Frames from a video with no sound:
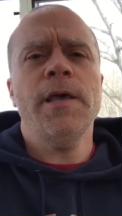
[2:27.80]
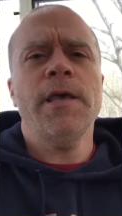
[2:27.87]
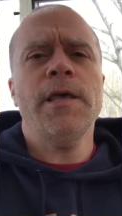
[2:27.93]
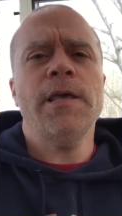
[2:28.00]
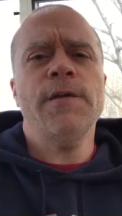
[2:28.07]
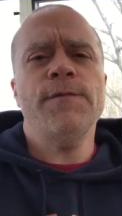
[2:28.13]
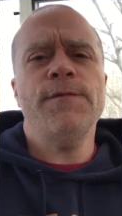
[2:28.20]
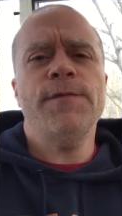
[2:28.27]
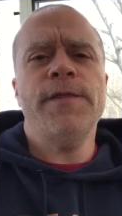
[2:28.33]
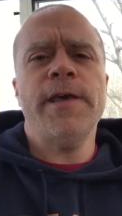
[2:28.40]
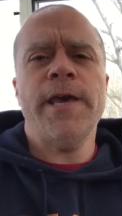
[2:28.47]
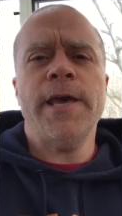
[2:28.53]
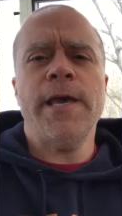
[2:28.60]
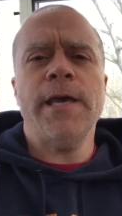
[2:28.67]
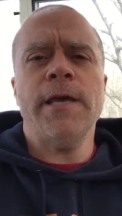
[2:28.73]
If
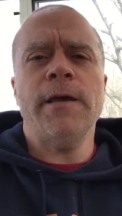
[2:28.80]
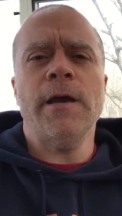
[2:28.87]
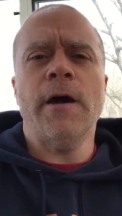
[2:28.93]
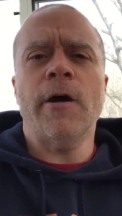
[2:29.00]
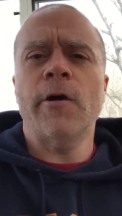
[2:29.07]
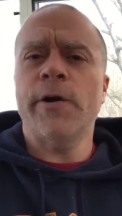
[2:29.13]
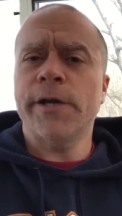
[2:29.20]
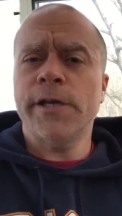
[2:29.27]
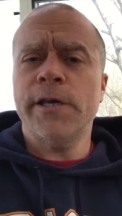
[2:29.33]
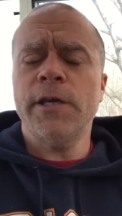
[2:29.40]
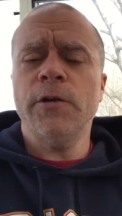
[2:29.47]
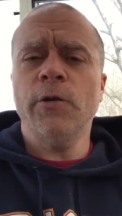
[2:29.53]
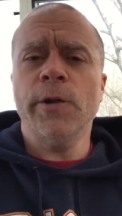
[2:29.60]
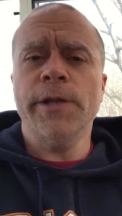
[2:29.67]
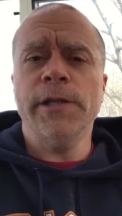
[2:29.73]
they are a
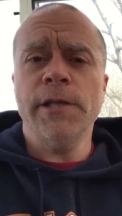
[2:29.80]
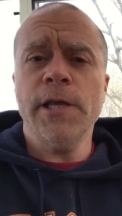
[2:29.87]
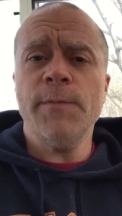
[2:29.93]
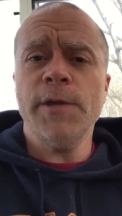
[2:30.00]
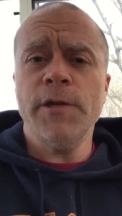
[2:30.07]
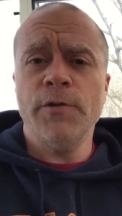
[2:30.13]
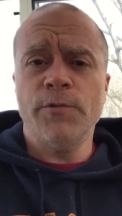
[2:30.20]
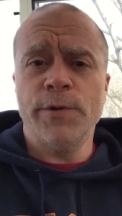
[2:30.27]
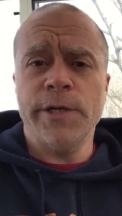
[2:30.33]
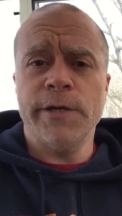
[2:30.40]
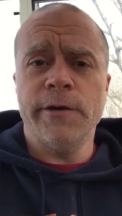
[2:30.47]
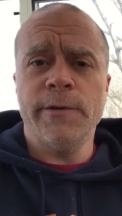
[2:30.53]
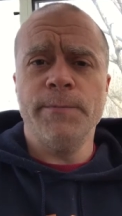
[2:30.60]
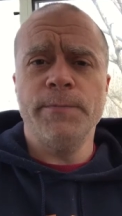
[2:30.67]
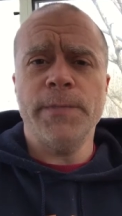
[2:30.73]
Kindle Unlimited
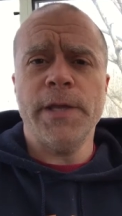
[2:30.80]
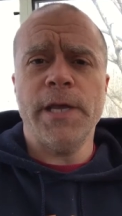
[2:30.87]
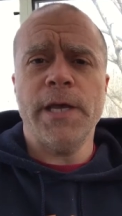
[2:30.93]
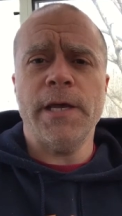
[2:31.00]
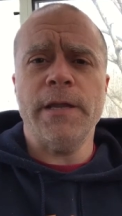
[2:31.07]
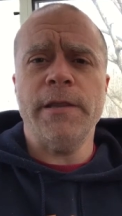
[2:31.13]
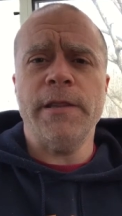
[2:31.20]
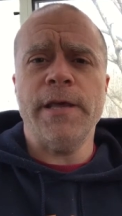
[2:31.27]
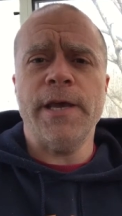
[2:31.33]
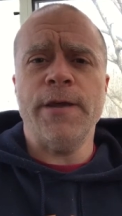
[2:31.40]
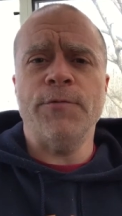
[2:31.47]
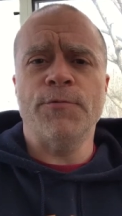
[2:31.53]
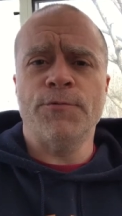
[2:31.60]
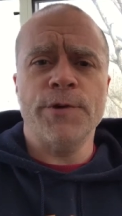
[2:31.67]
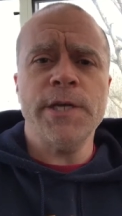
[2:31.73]
reader and
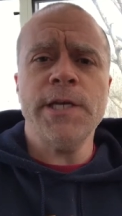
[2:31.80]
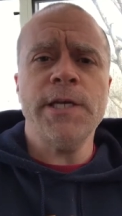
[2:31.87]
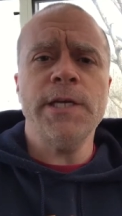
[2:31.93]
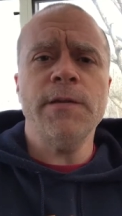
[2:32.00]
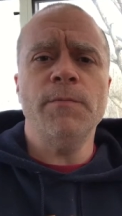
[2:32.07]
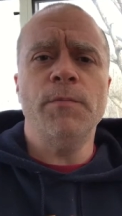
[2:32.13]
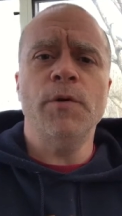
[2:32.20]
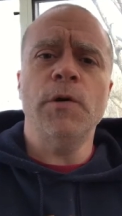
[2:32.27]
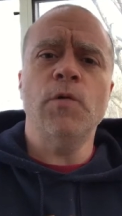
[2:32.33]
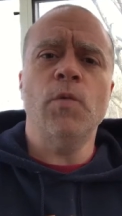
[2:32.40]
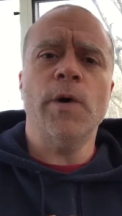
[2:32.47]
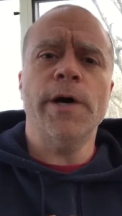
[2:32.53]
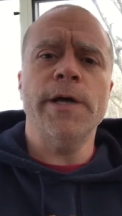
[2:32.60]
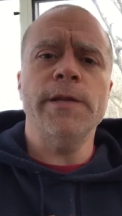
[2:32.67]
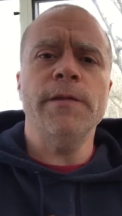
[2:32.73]
they read book
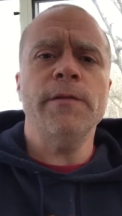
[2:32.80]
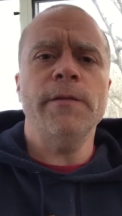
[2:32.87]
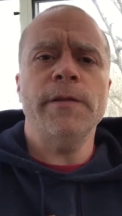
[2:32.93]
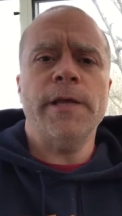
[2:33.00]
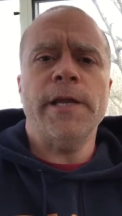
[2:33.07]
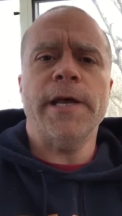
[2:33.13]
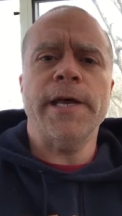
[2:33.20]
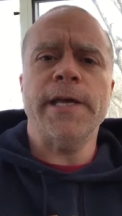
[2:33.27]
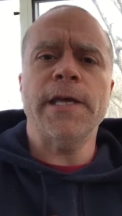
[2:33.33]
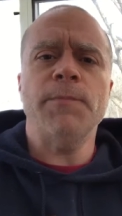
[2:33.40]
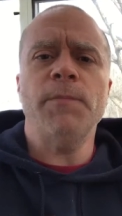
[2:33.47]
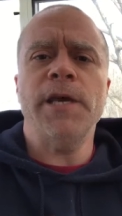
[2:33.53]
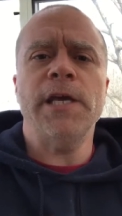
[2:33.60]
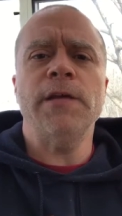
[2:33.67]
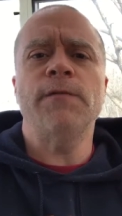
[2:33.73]
one and I
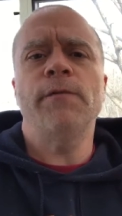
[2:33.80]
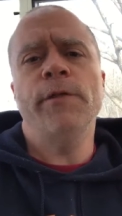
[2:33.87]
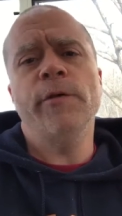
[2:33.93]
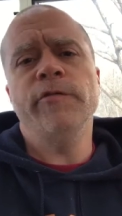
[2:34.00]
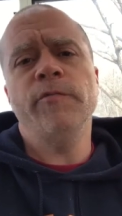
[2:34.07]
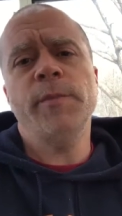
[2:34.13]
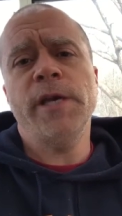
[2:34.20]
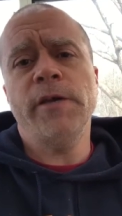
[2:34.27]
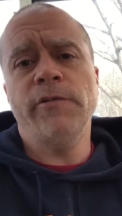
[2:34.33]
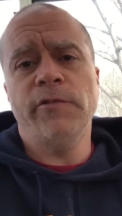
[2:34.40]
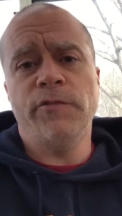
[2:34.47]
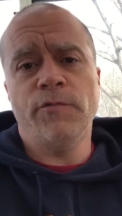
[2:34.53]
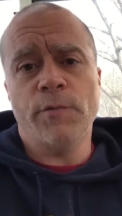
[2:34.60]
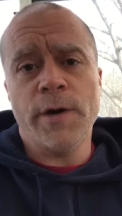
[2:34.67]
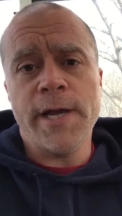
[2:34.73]
get paid for those
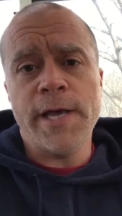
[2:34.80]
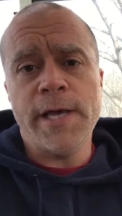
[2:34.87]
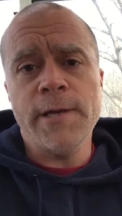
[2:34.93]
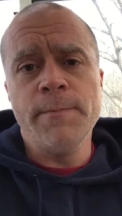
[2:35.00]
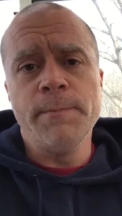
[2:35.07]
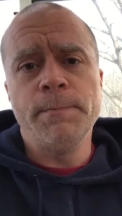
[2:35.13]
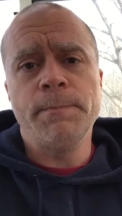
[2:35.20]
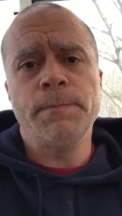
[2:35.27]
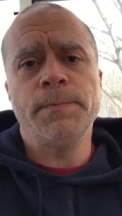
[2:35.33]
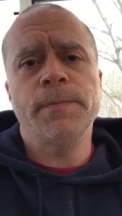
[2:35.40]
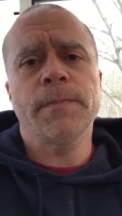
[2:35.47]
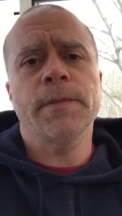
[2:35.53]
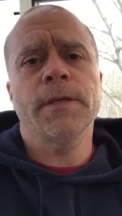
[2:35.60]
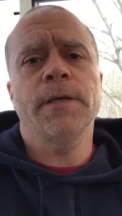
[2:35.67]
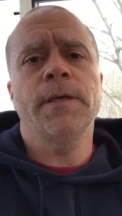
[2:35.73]
pages read,
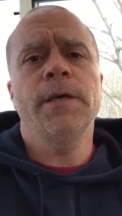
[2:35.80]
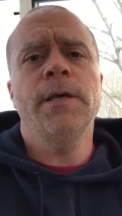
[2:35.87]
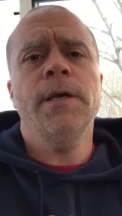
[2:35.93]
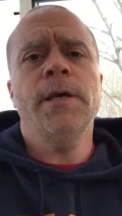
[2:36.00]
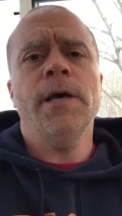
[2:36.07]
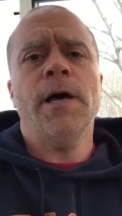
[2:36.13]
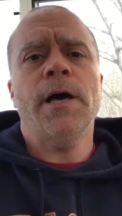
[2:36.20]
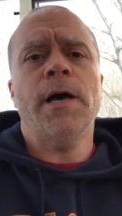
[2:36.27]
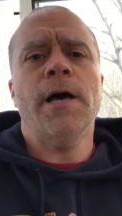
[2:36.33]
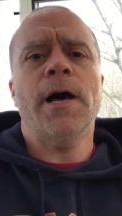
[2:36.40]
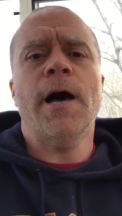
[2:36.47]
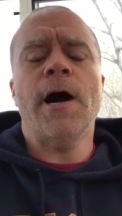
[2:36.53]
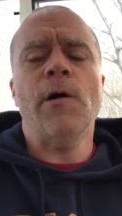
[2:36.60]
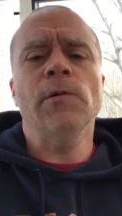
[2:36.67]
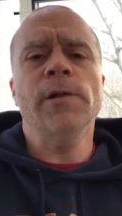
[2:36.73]

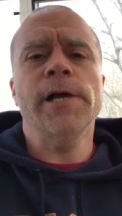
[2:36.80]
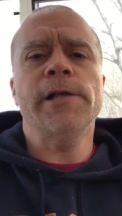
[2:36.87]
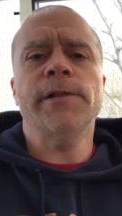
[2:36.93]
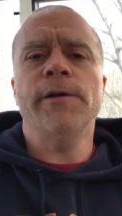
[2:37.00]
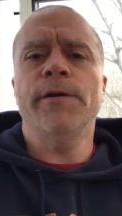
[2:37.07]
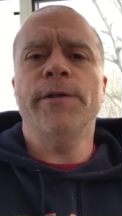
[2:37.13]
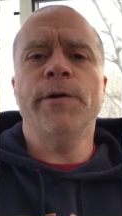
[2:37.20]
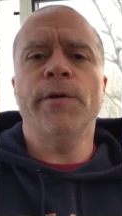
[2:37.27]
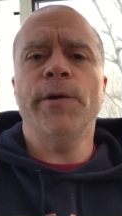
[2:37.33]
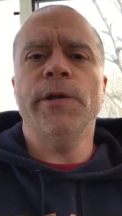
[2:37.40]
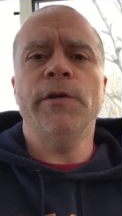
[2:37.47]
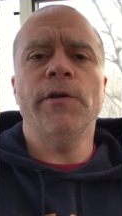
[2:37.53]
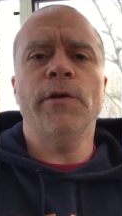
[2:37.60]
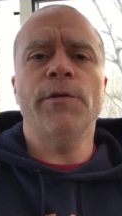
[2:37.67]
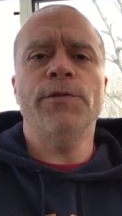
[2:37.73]
how likely are they
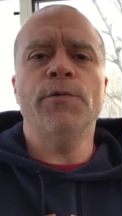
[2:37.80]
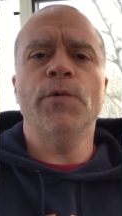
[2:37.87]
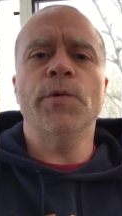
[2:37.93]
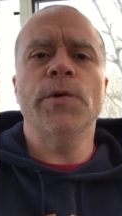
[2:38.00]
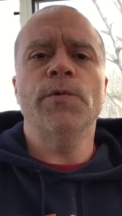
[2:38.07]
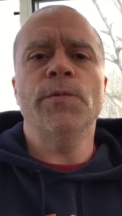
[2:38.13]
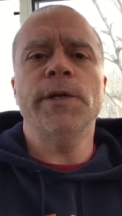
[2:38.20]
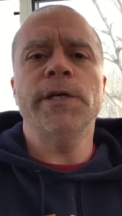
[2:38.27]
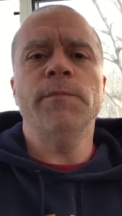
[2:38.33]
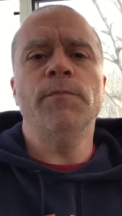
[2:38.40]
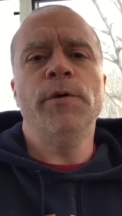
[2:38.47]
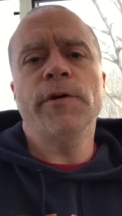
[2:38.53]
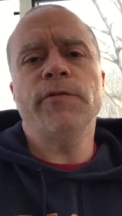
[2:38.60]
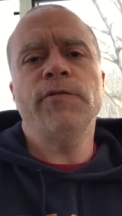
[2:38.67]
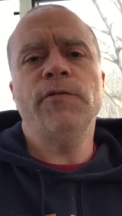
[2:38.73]
going to go through and read
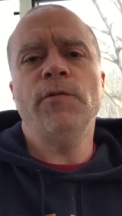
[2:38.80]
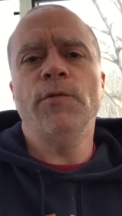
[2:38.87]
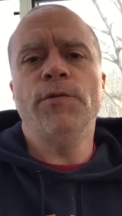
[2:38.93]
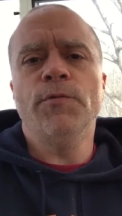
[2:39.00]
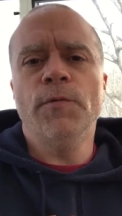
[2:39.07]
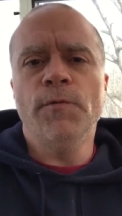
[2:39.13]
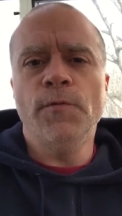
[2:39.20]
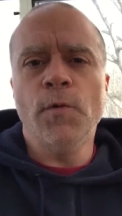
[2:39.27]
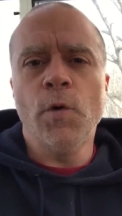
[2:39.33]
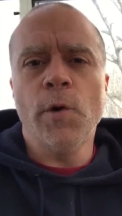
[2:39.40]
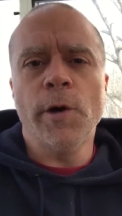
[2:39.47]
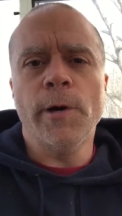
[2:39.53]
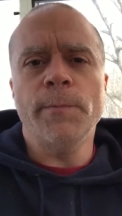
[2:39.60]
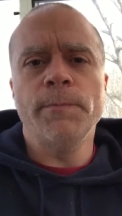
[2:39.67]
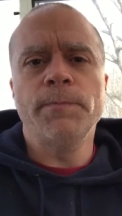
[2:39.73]
books 2 through
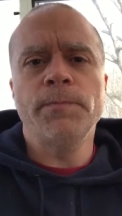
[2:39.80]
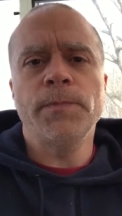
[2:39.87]
4?